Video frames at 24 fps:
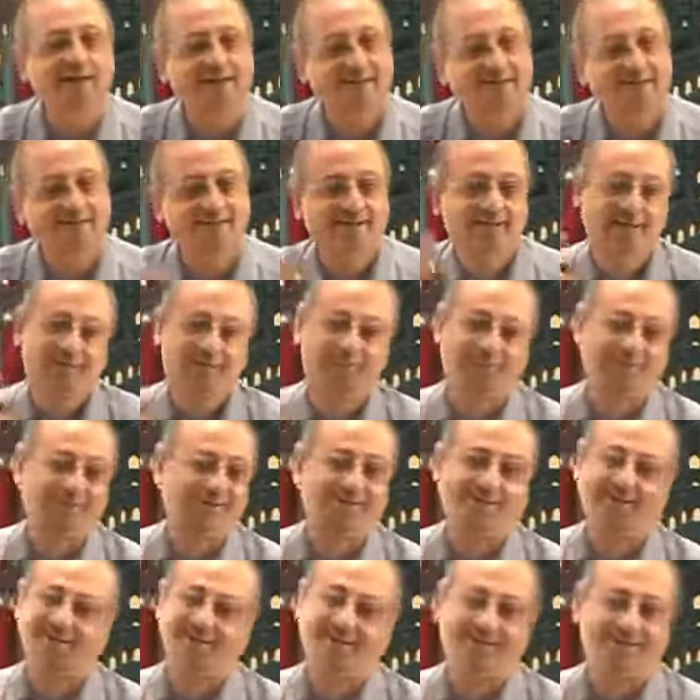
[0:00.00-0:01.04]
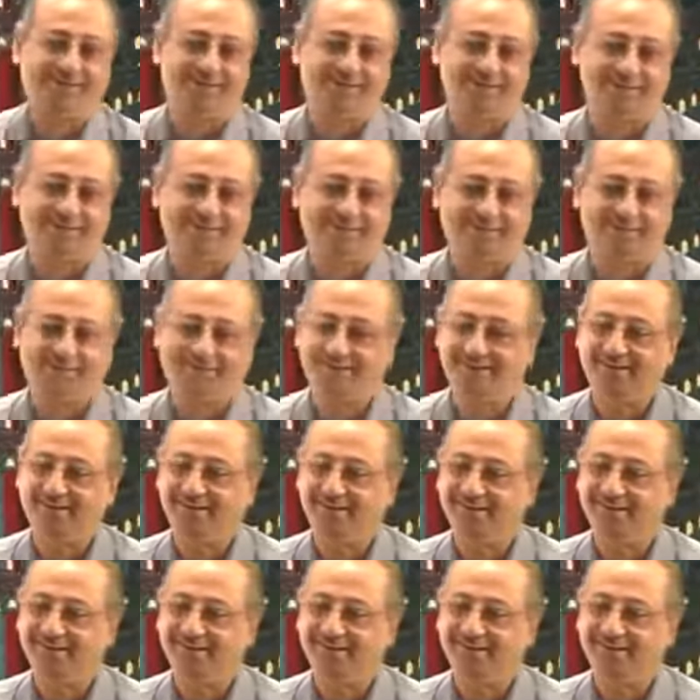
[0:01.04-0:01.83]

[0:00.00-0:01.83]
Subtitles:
and khabar. Khalas, brother.